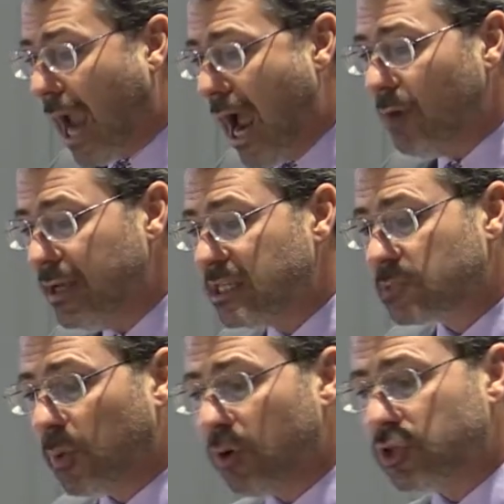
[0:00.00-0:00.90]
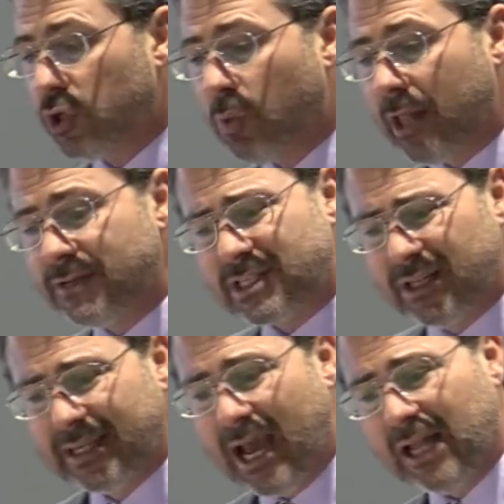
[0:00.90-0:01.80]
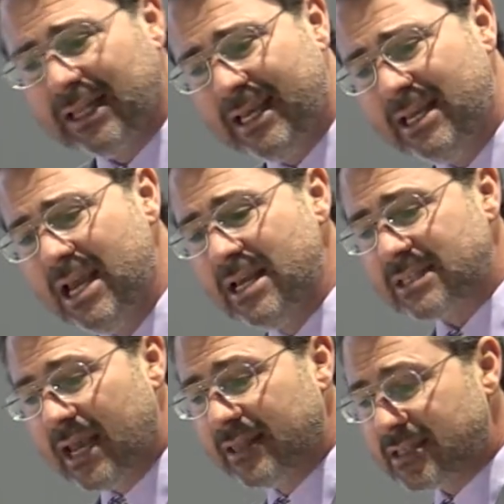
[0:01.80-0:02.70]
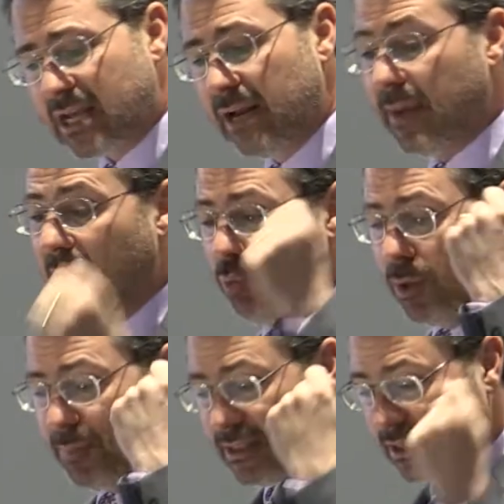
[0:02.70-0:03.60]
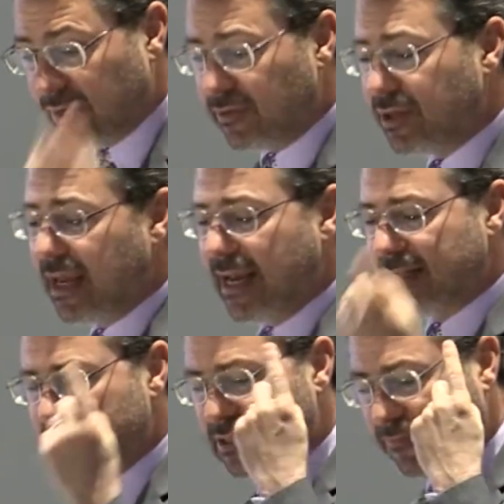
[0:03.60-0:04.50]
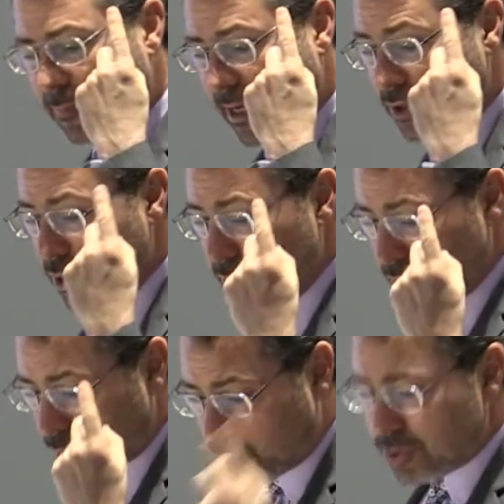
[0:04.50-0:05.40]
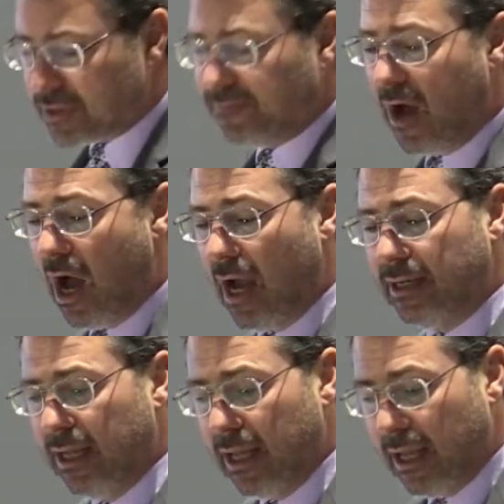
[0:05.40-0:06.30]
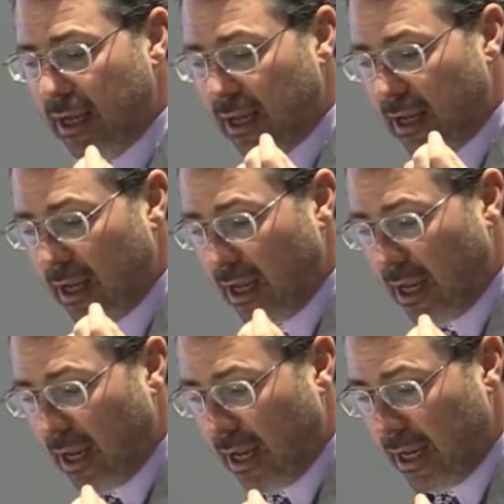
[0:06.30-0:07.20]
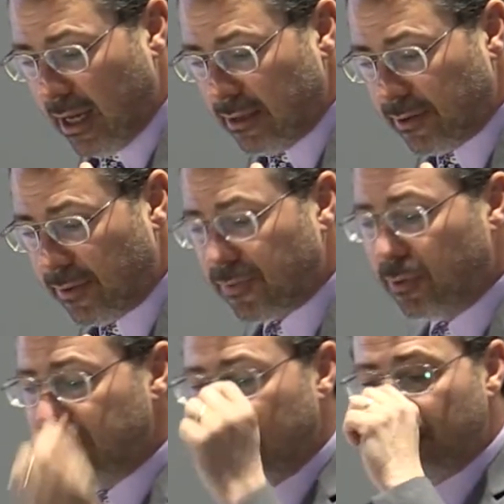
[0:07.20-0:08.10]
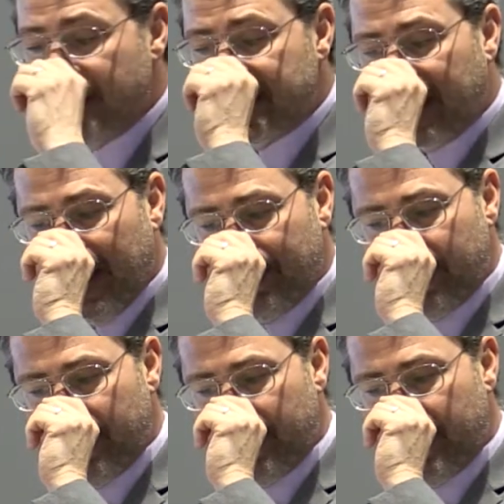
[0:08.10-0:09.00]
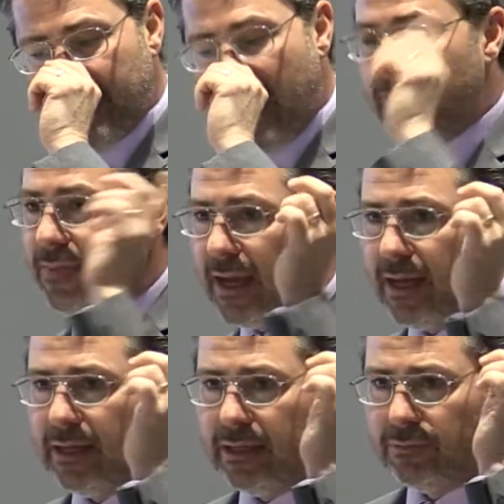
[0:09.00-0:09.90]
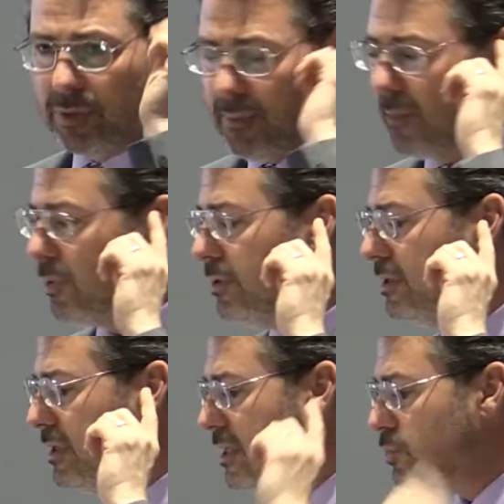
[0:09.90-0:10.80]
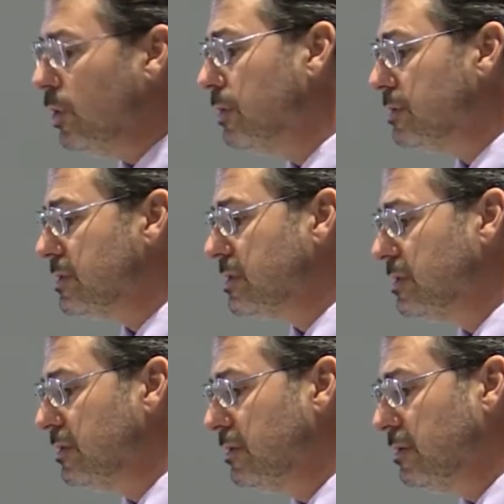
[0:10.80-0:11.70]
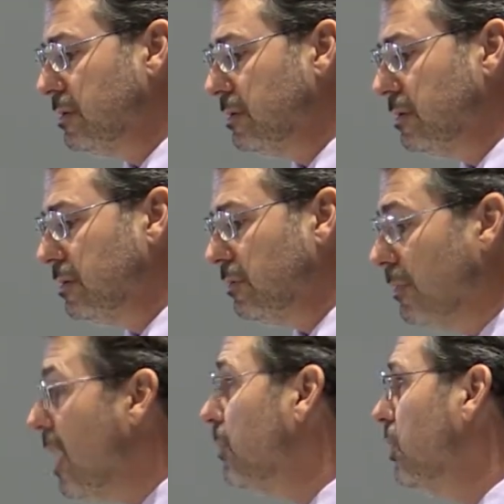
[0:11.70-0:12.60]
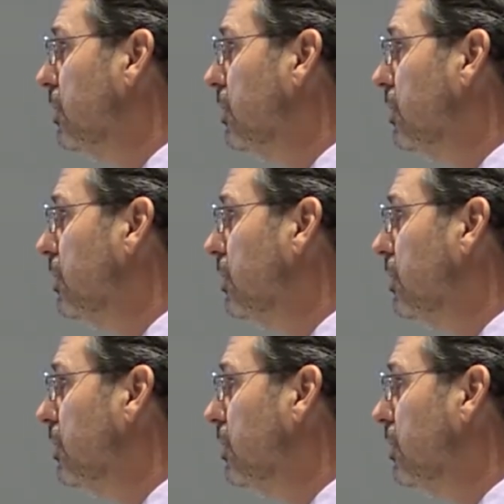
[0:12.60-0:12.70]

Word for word: how he spoke to you while he's still in Galilee, saying the Son of Man would be delivered to the hands of simple men, crucified, and the third day rise again. And they remembered his words. Remember?